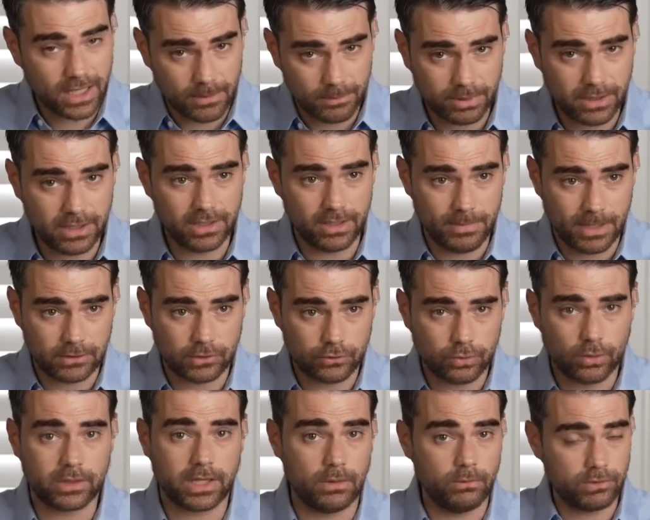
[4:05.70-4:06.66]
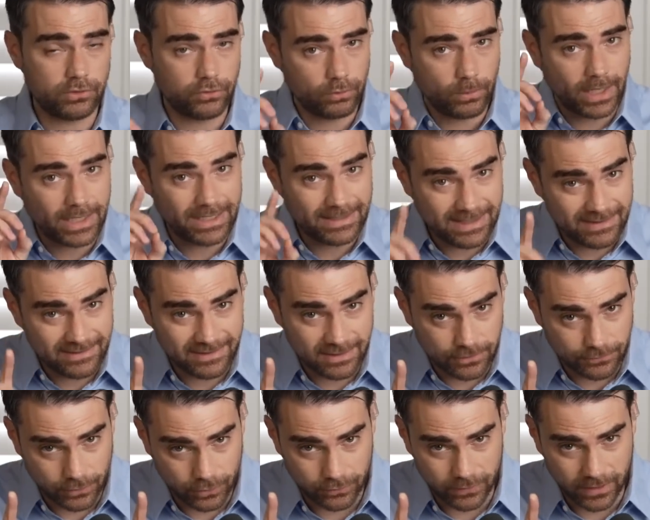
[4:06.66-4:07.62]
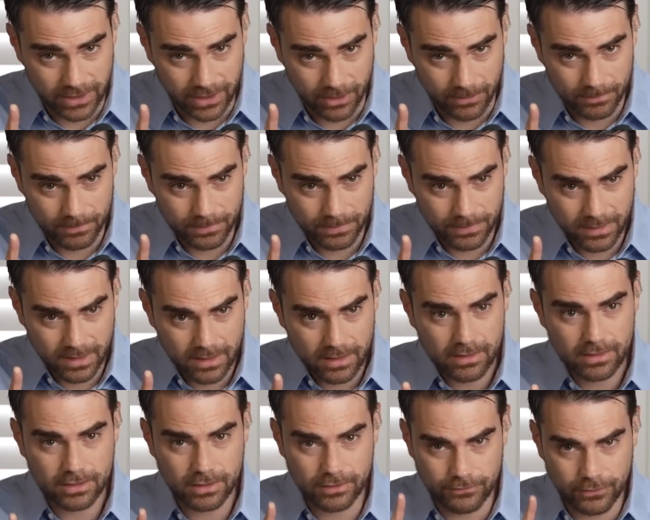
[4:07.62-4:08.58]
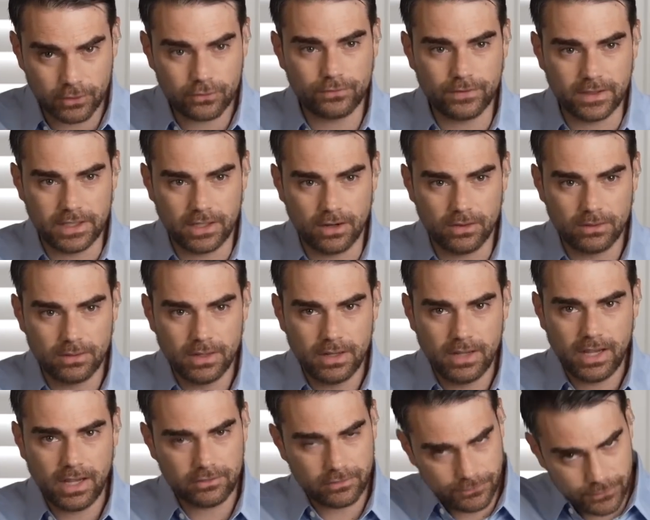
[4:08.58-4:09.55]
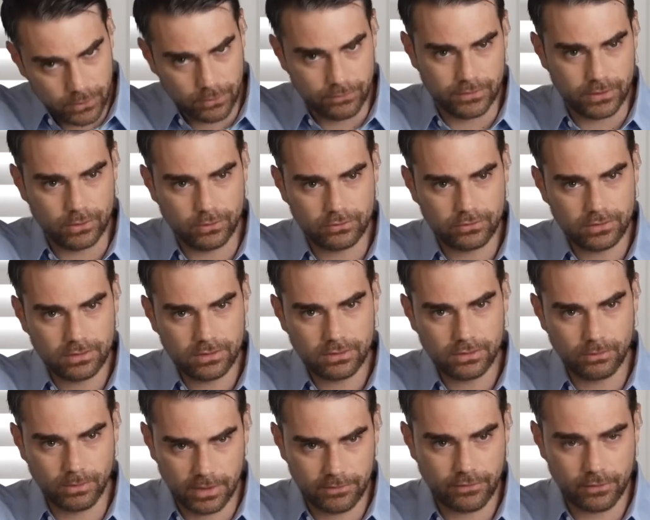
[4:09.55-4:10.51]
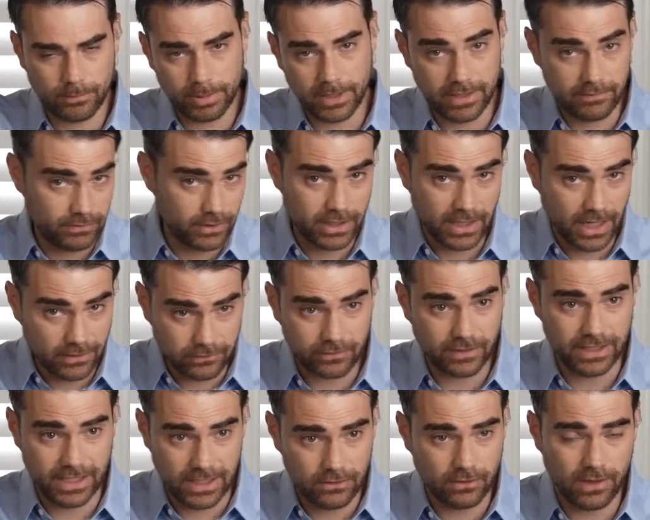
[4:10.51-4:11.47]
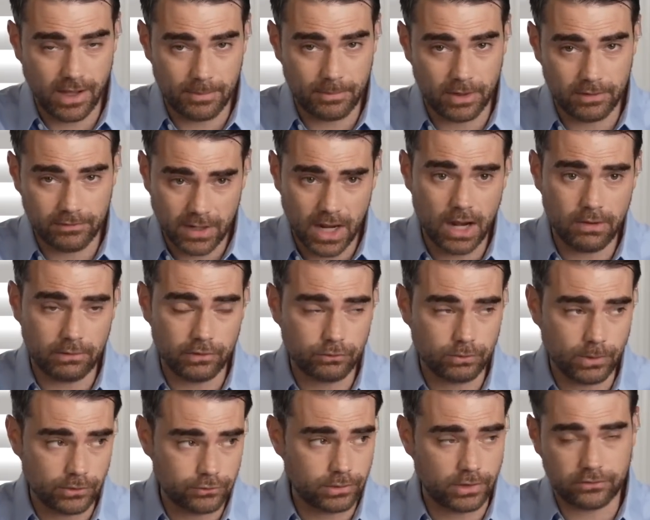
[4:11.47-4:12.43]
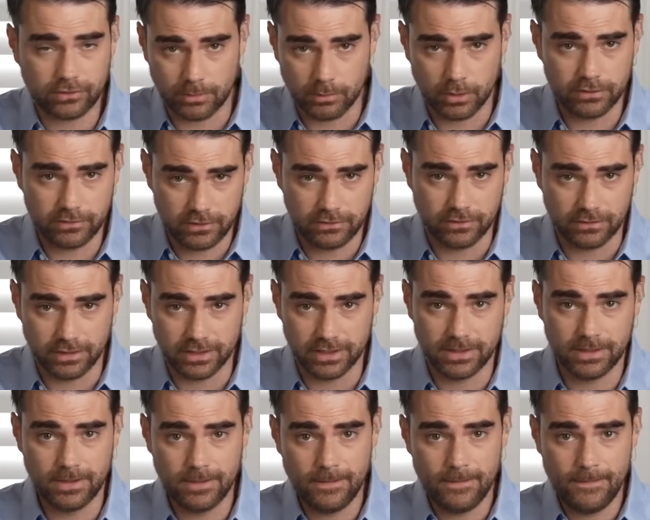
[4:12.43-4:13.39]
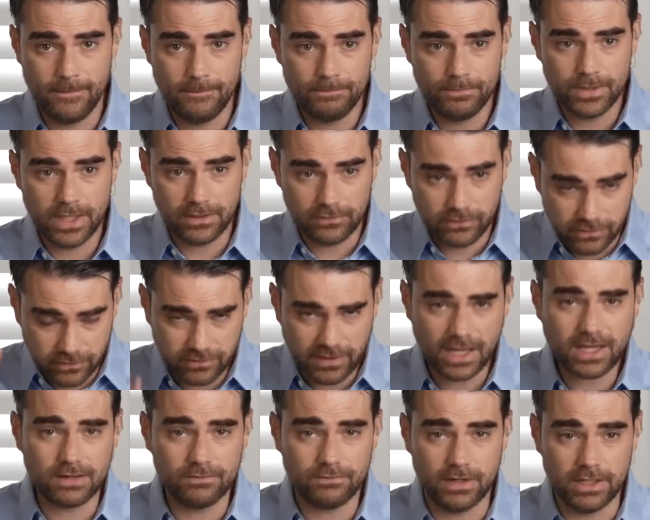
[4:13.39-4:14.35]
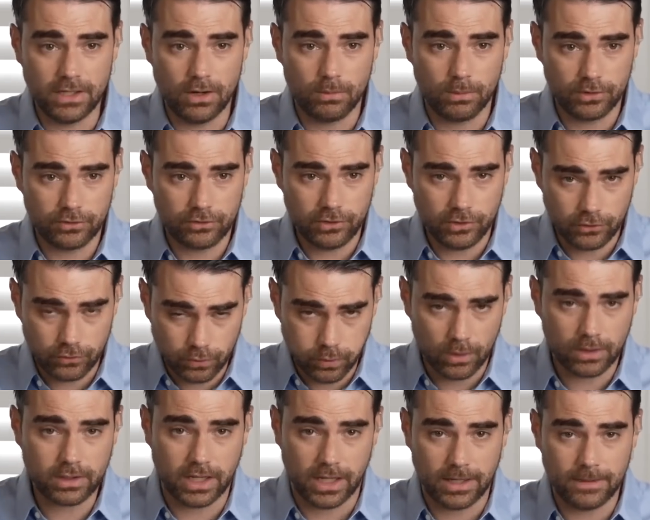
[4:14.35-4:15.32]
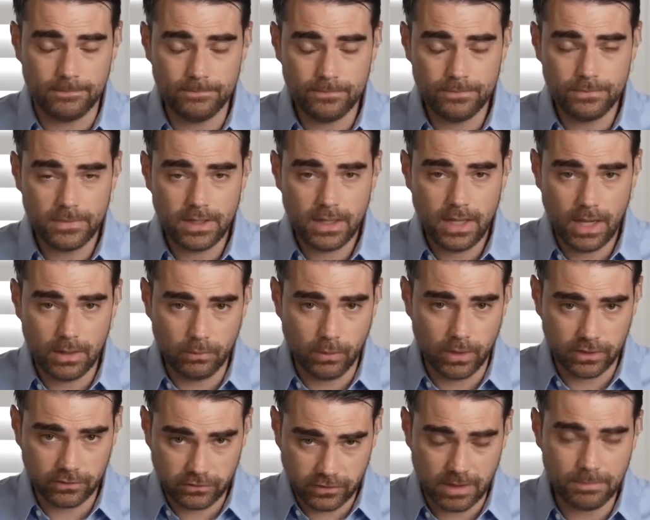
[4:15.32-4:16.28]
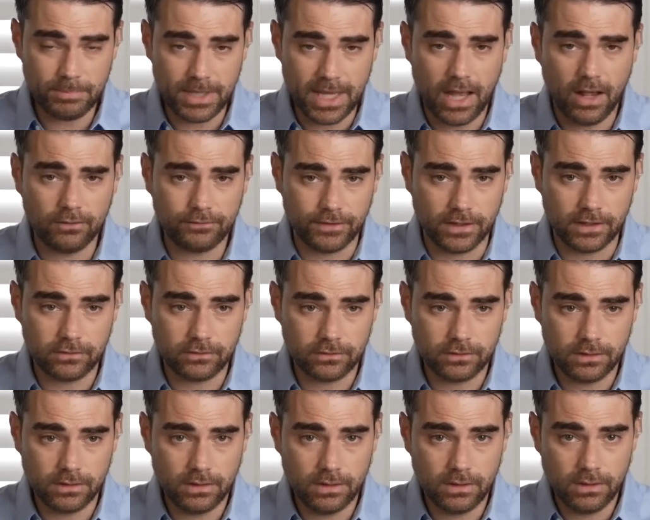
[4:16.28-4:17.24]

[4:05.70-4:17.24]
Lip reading: and completely about the twerking, which is why you didn't see the first video. The first video has a few views. The one of her playing very nicely in the Library of Congress while dressed somewhat decently. It is the second video where she is twerking and wearing skimpy outfits